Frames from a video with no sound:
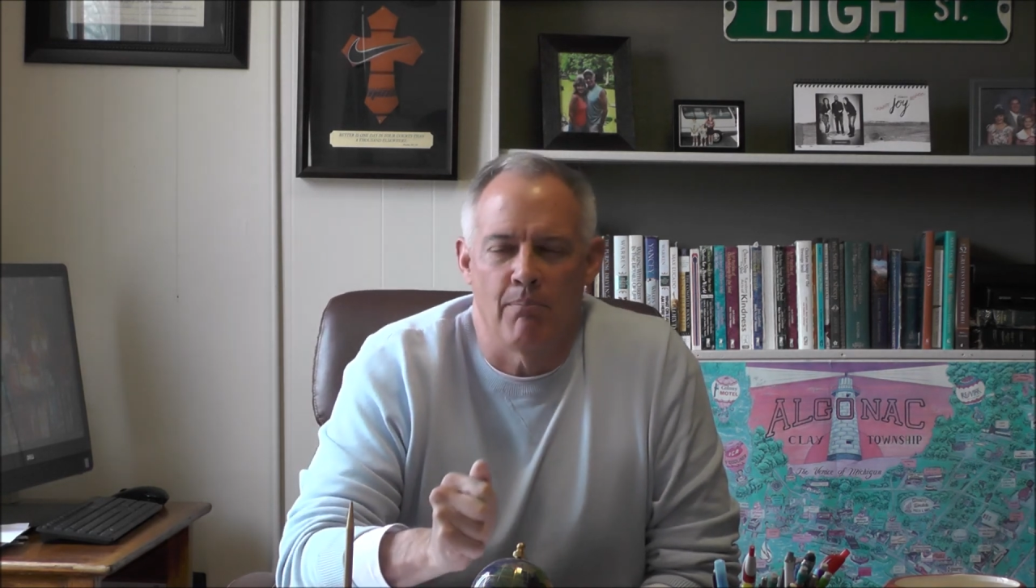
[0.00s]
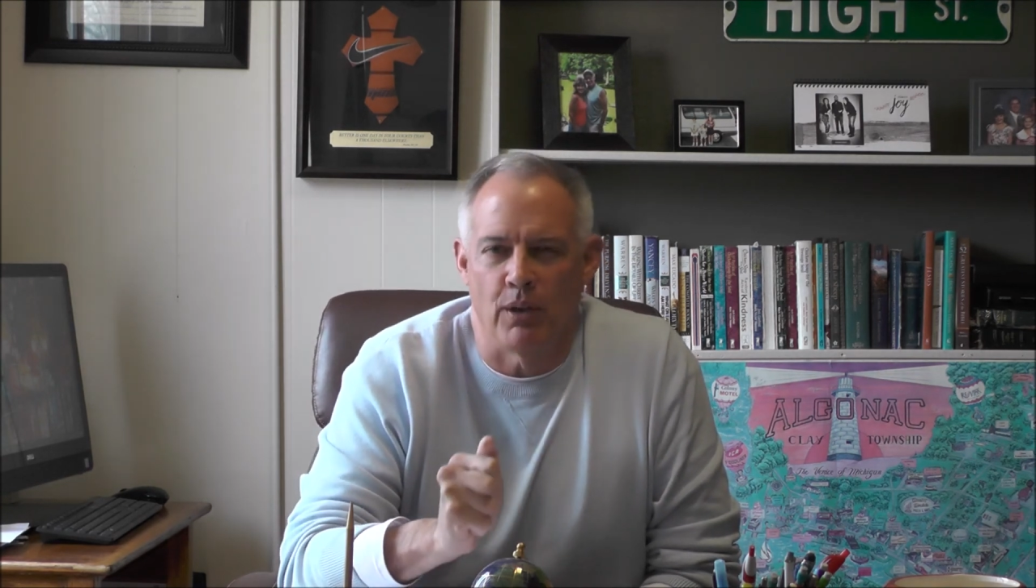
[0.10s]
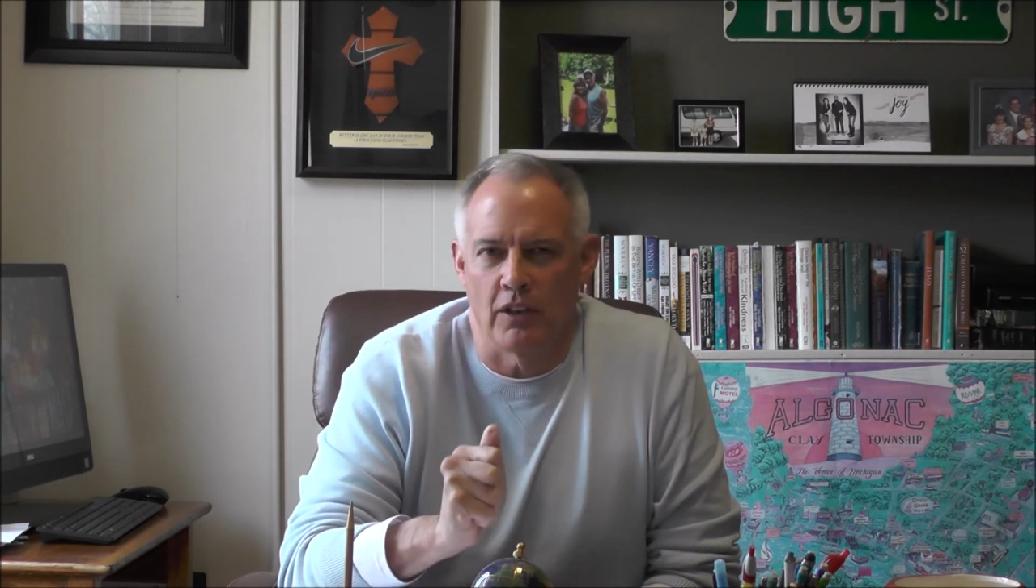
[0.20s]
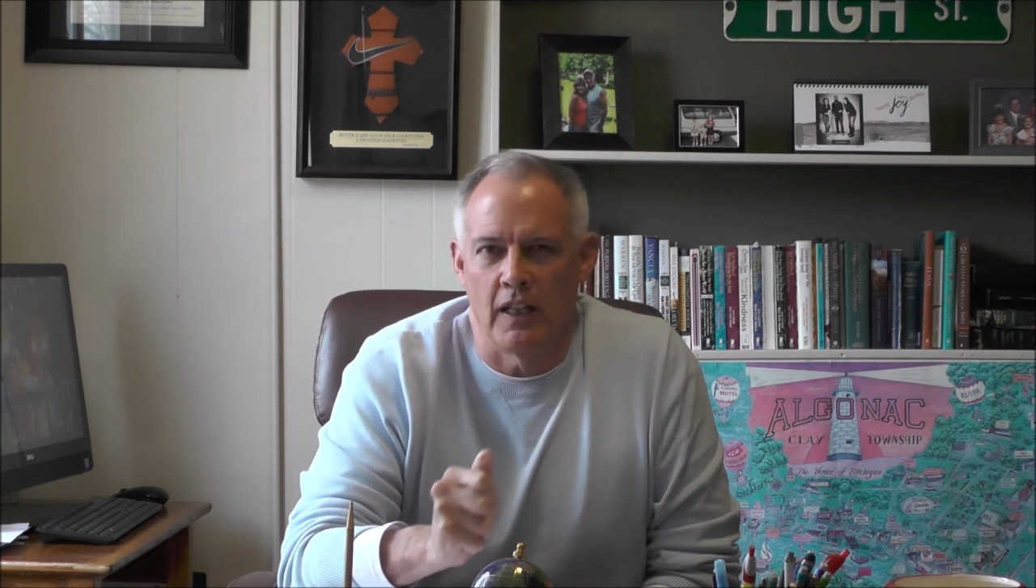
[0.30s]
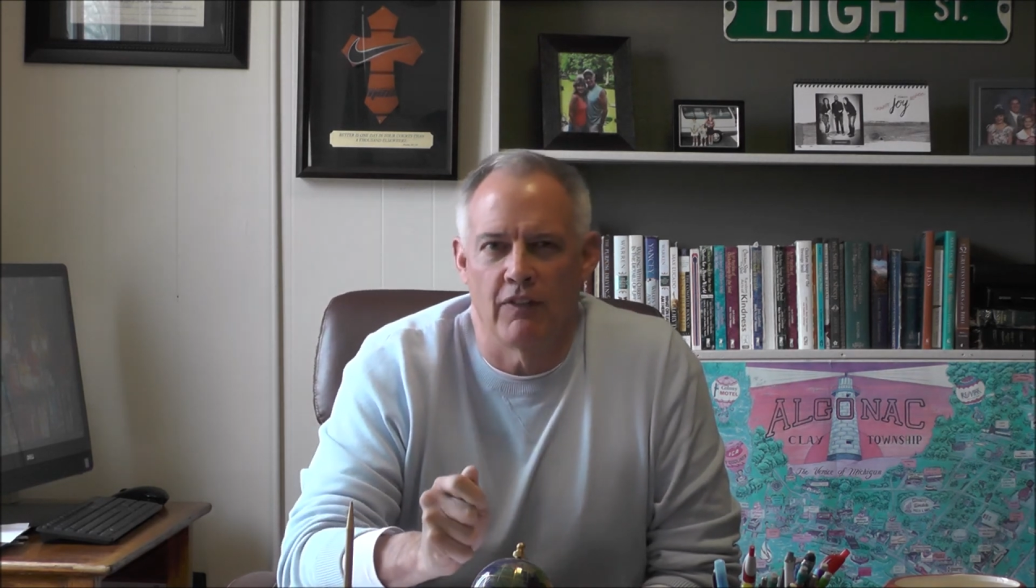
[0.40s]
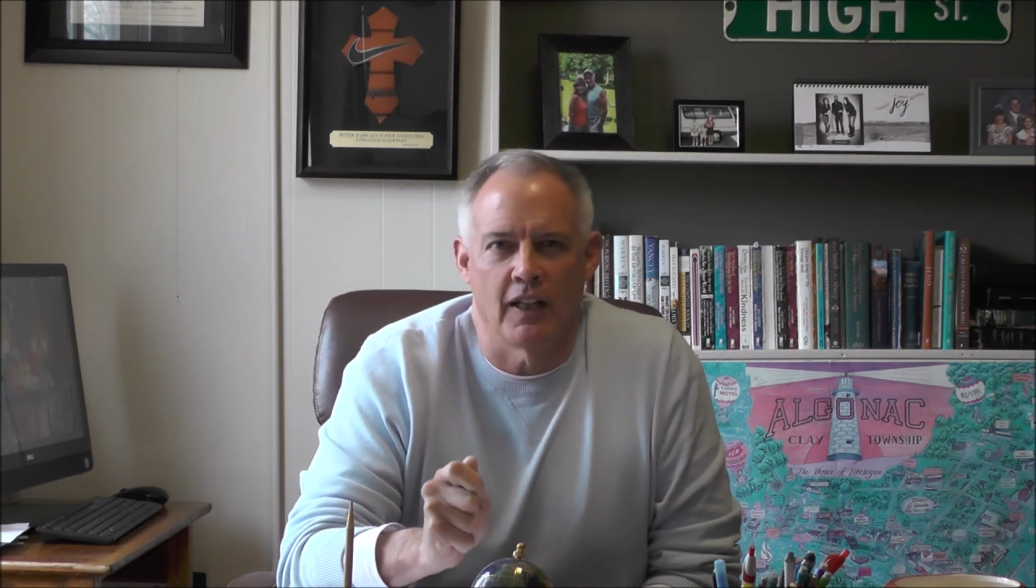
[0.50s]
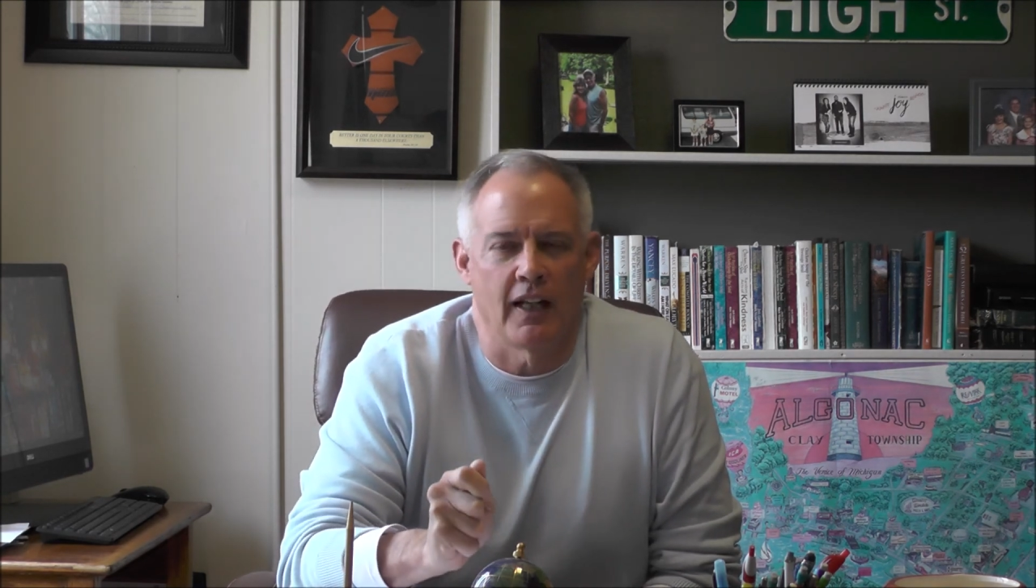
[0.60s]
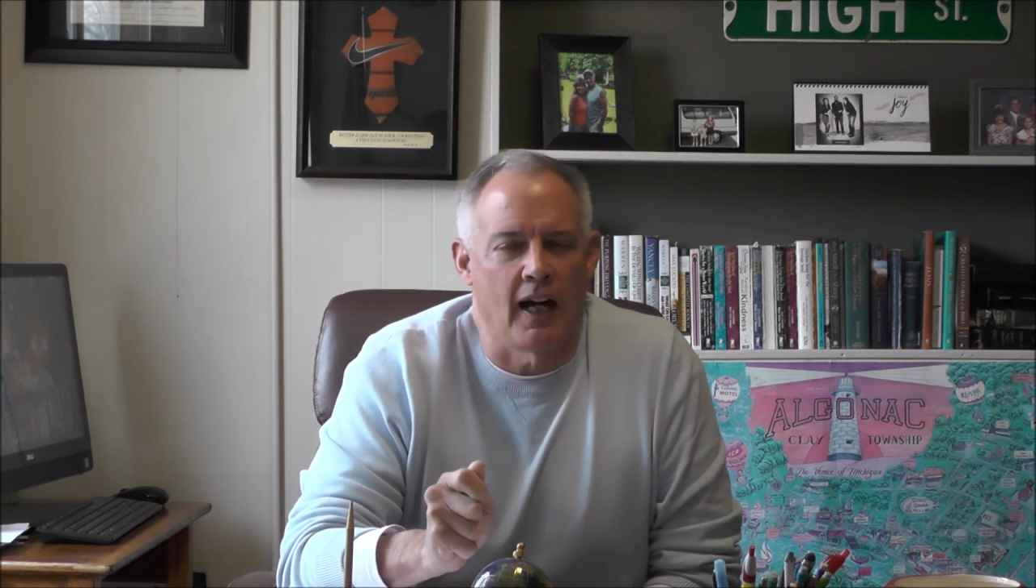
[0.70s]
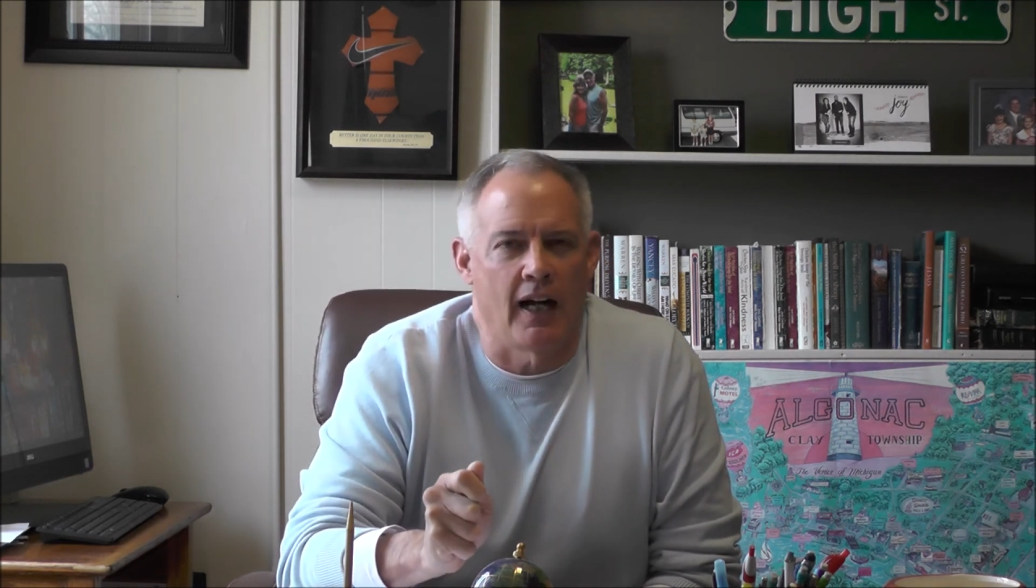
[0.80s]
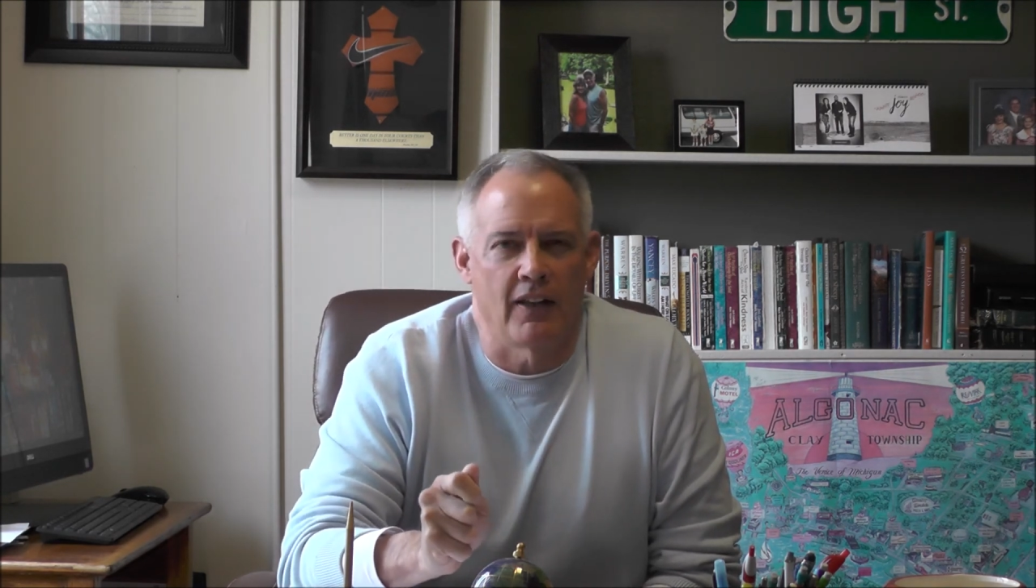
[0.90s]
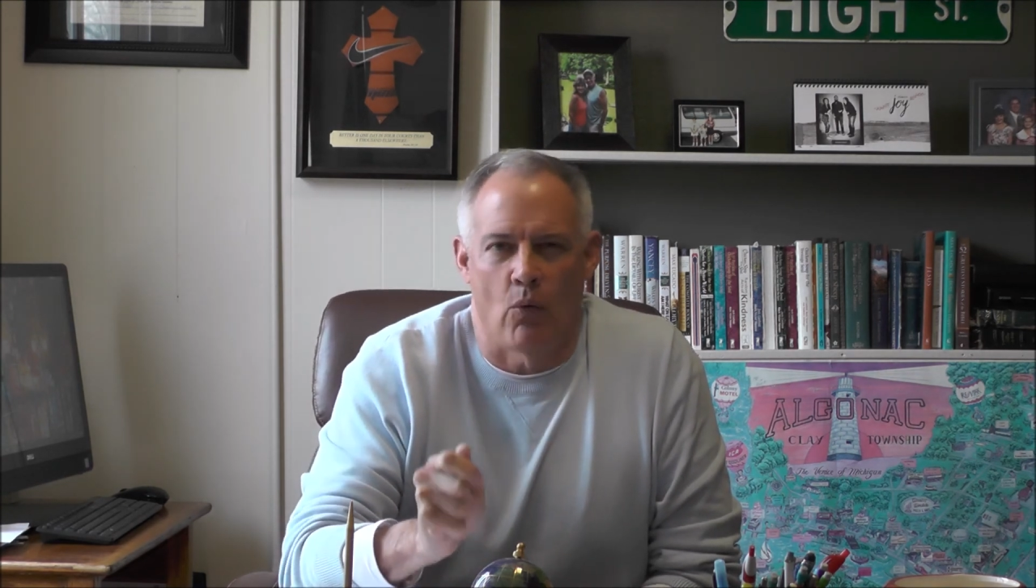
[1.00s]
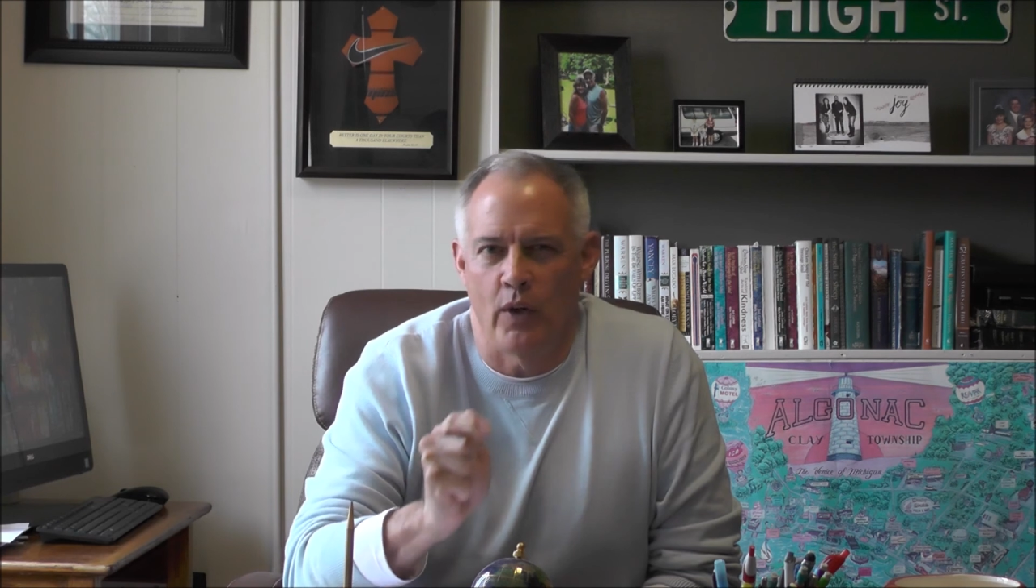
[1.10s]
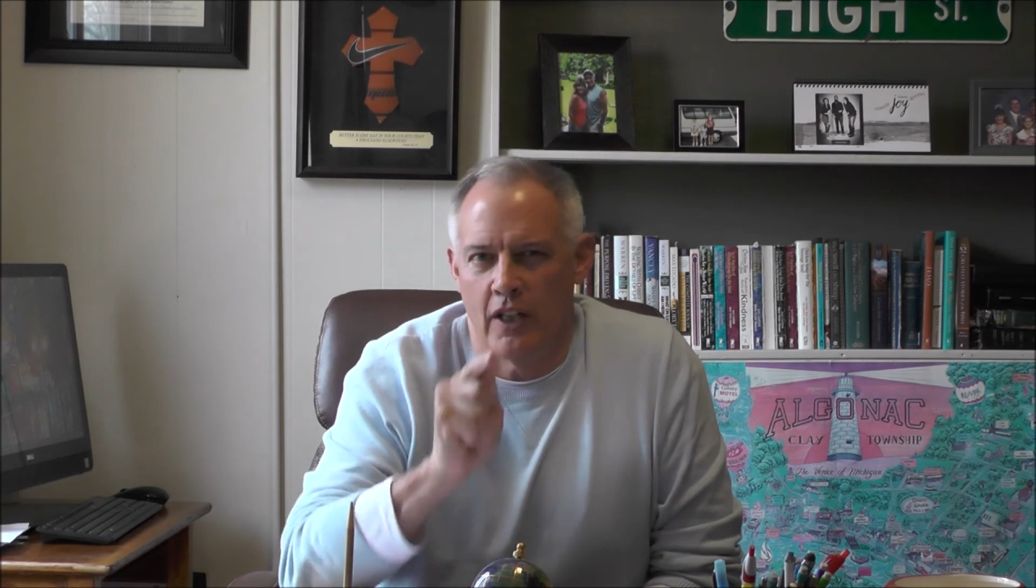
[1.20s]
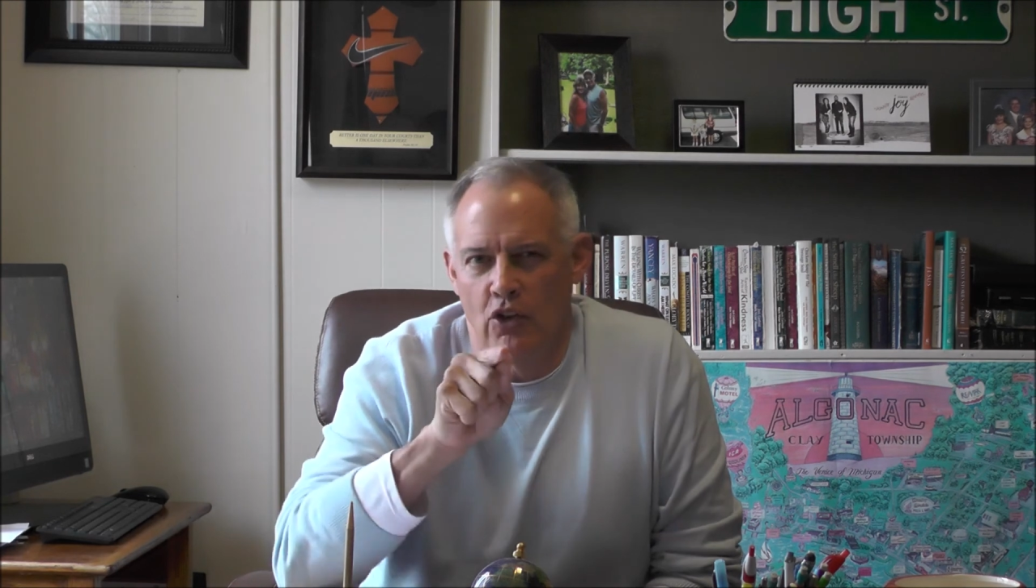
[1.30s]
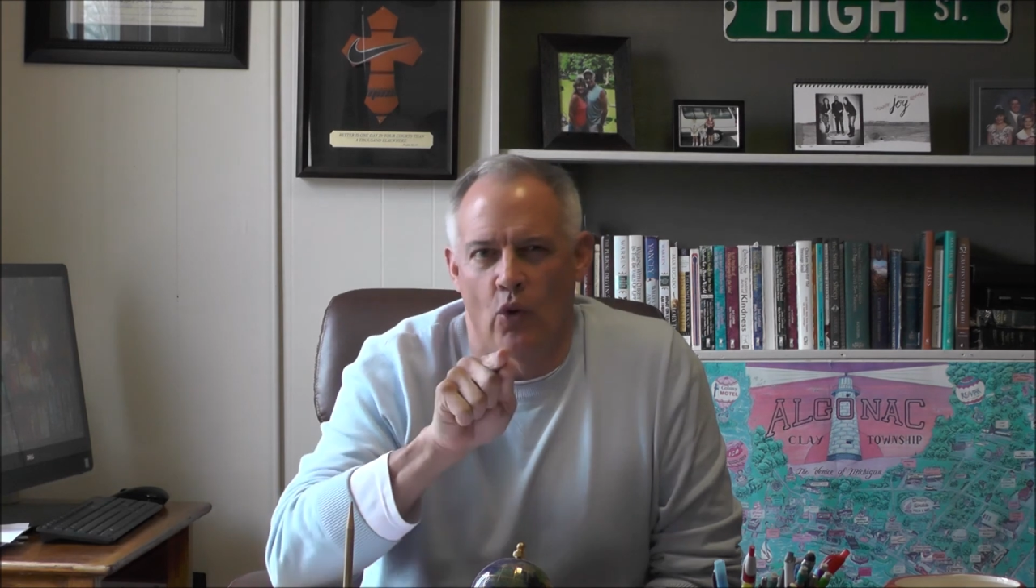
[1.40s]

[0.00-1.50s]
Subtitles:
believe in a God that we can